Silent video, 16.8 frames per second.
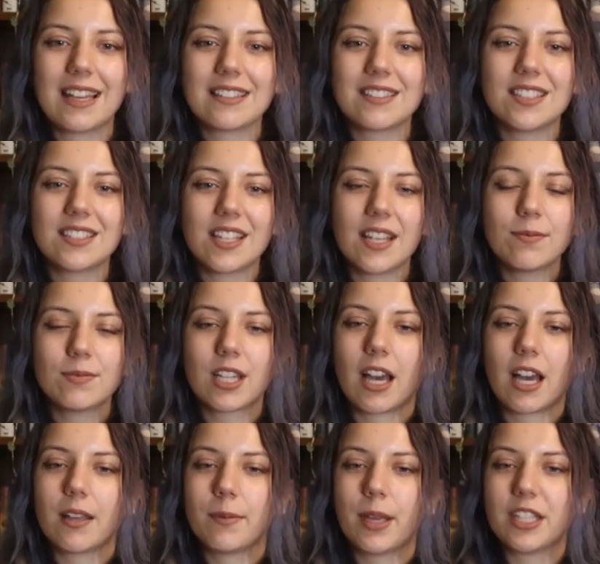At the same
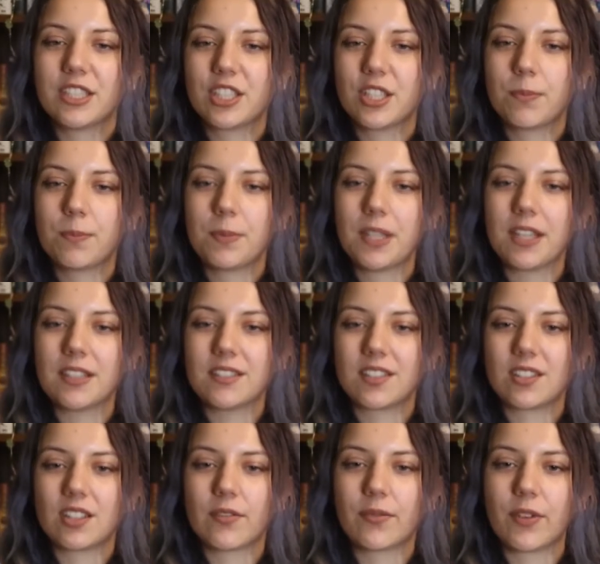time, a ship
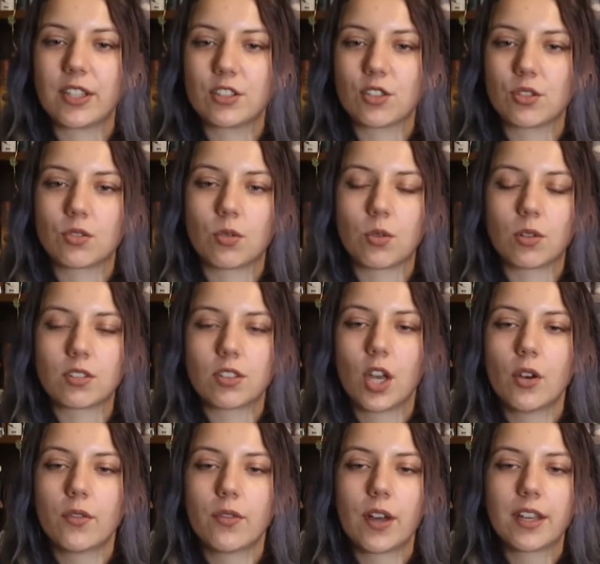begins its adventure toward
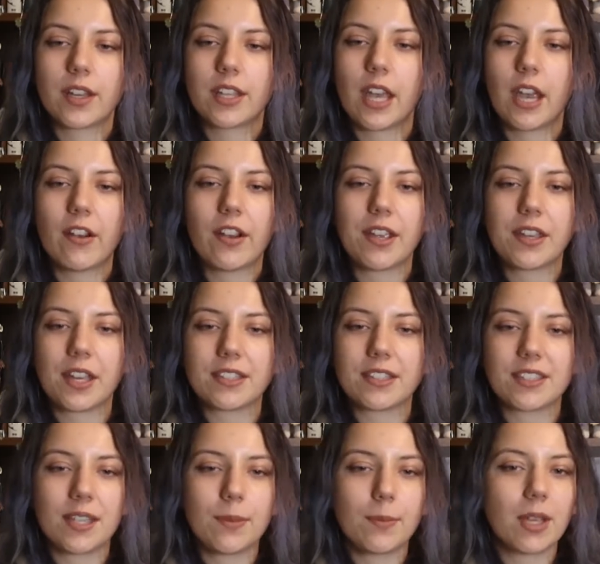Tova, carrying a
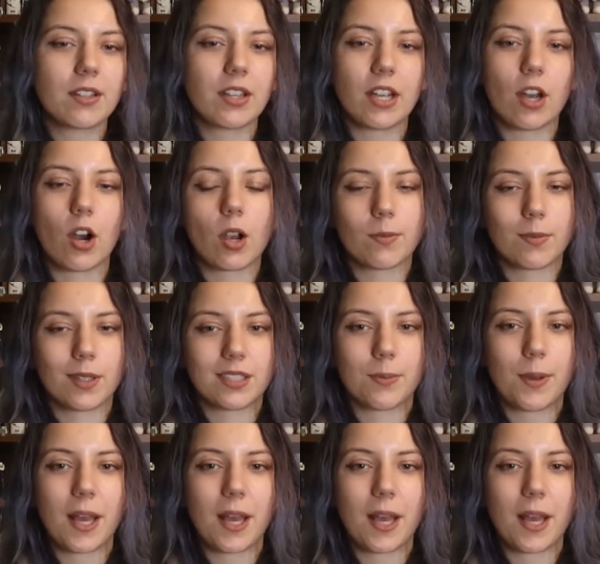seemingly harmless